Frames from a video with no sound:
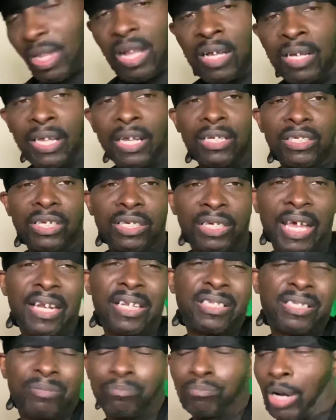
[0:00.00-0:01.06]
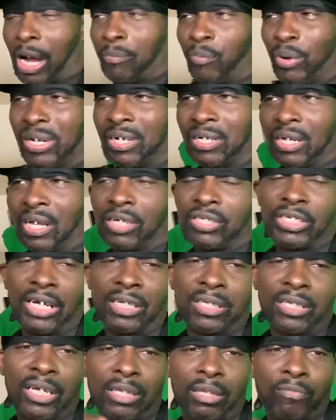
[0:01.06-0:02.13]
really didn't get a
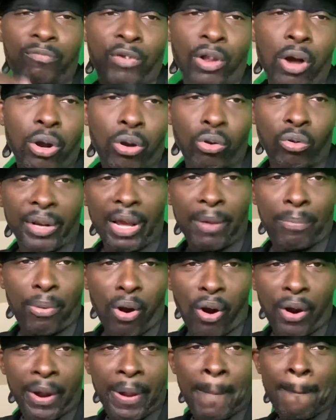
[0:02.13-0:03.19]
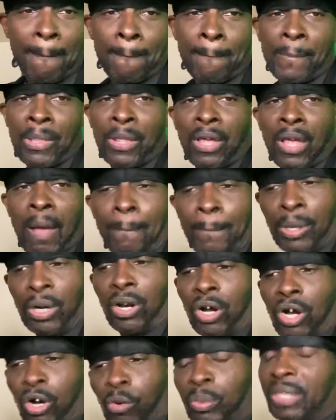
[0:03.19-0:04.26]
chance to get the vlog on that part,
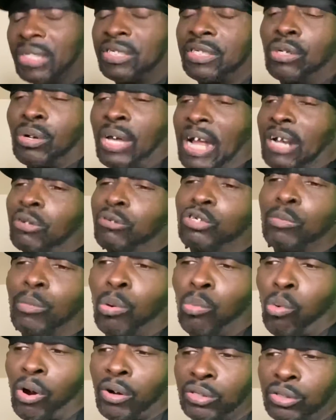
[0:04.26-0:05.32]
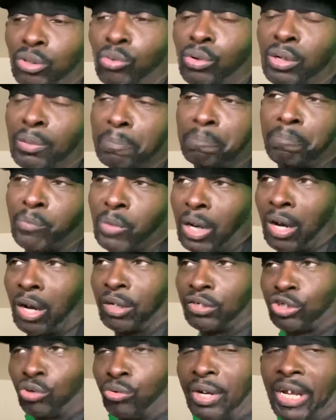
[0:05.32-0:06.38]
but we still got to do some more work to it.
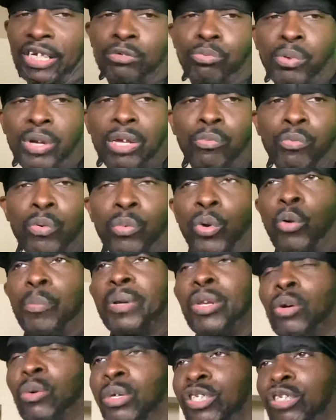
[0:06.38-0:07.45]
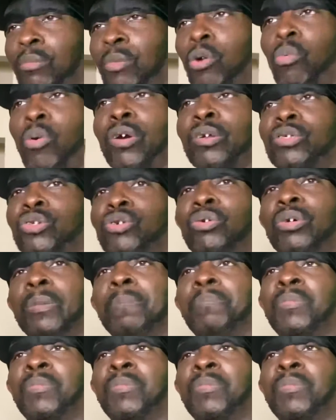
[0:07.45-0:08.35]
So next week we will be doing some more work to it.